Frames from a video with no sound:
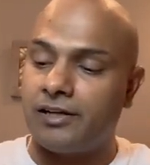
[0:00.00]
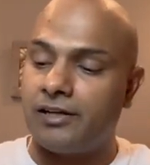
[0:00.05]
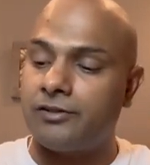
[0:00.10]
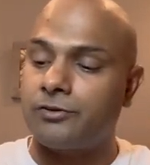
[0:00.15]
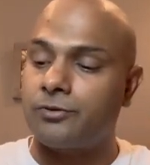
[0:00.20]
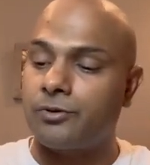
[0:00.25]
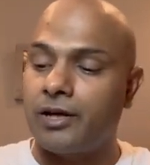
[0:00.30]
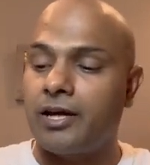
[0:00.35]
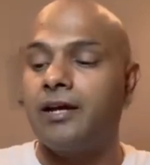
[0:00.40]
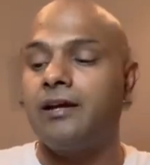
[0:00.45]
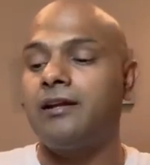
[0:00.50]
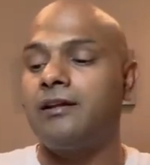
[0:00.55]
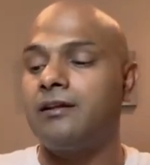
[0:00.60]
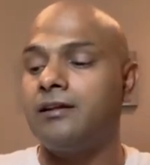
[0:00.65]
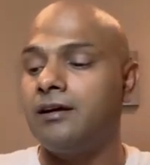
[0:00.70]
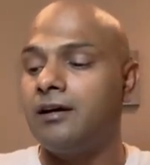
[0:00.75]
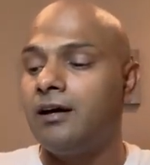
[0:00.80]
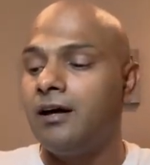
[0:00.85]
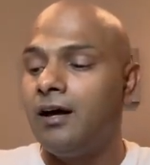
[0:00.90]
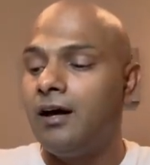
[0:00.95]
And today in
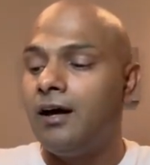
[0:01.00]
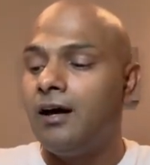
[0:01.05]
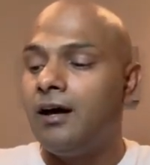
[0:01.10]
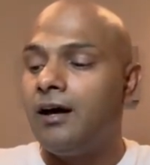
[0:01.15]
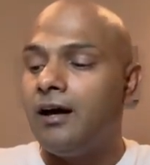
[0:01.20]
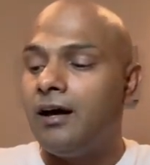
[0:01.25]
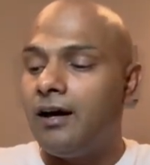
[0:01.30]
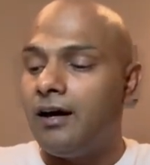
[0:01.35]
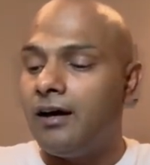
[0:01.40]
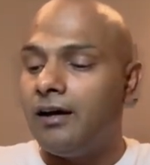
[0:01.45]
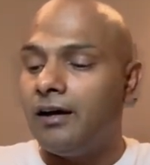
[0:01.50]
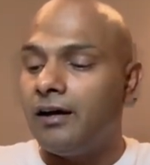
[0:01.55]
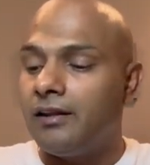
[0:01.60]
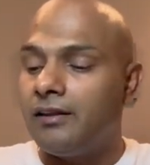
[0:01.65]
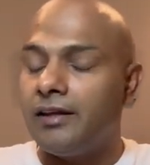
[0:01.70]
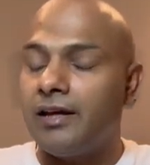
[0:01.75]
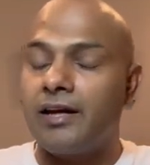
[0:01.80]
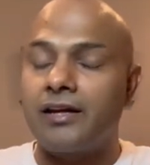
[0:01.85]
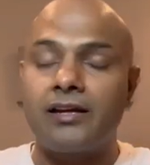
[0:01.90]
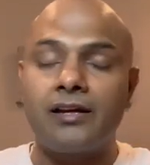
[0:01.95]
the
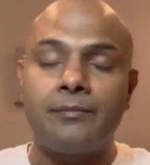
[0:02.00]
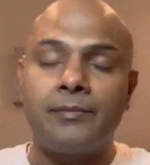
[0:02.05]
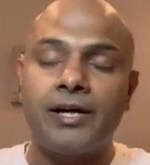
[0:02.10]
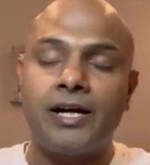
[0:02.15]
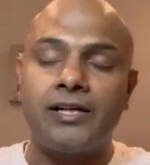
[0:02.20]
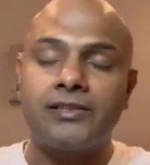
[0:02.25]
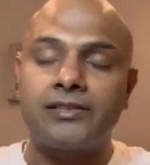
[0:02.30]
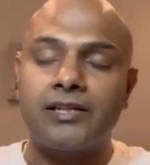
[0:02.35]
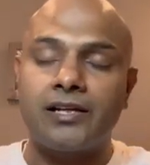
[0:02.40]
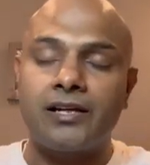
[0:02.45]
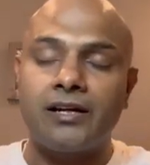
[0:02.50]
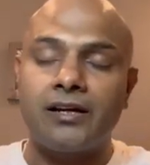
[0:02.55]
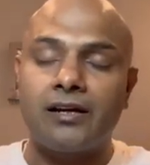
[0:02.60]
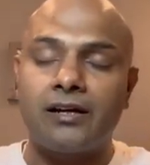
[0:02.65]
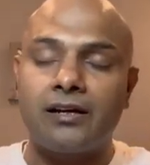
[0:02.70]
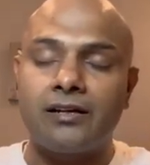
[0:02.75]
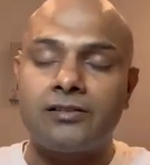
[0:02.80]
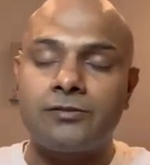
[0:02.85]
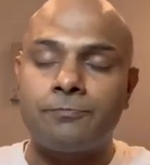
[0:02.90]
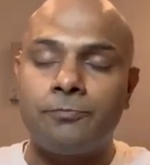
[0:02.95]
Yajna, my
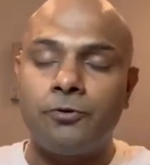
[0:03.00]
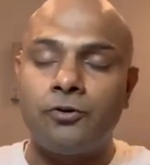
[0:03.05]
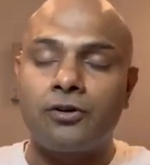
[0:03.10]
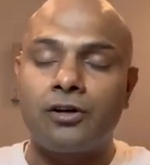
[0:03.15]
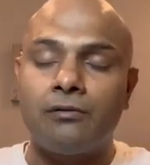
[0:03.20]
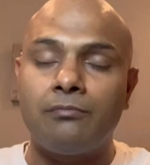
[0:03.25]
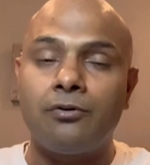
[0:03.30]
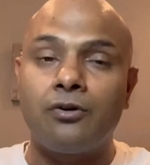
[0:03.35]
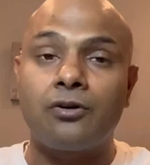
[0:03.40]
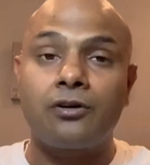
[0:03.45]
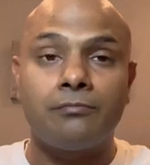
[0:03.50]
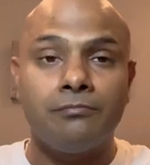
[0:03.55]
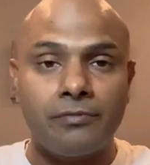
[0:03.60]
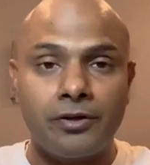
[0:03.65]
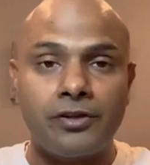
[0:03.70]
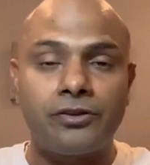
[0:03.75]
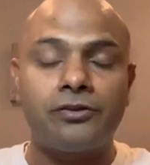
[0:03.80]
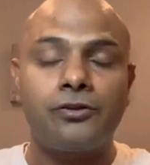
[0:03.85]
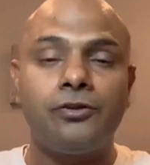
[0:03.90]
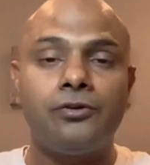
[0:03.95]
Acharya spoke about
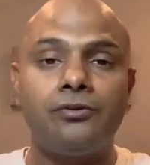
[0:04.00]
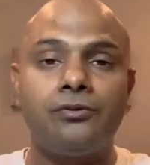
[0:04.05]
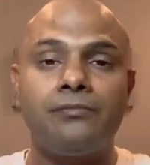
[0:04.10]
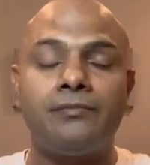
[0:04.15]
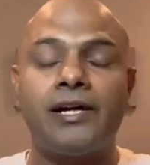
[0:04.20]
Mrityu.